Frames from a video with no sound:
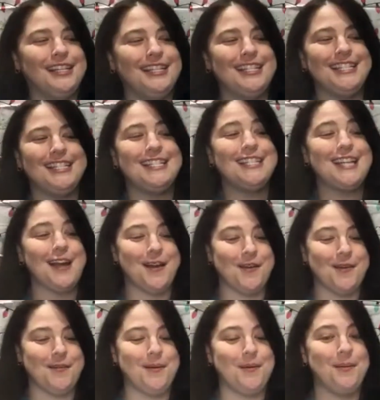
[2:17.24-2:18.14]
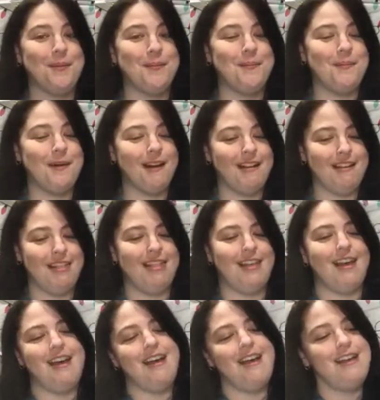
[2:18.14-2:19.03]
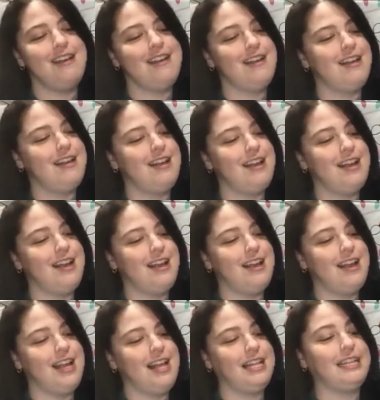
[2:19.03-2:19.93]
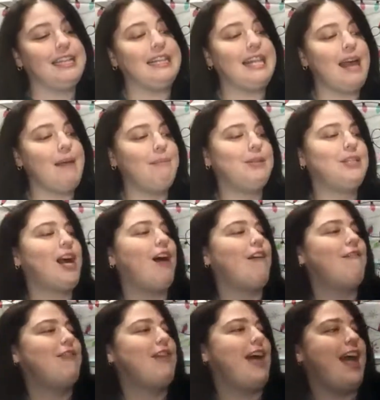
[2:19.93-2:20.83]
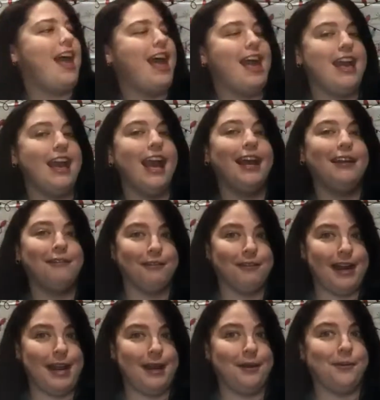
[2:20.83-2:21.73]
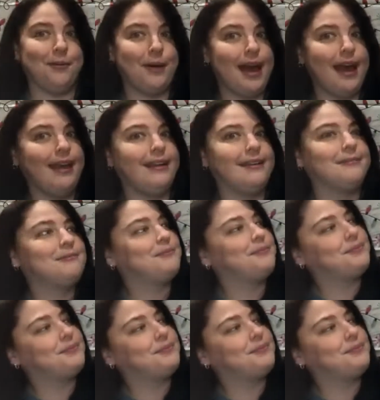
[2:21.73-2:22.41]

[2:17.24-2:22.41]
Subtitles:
So Martha leapt off the hay and ran away.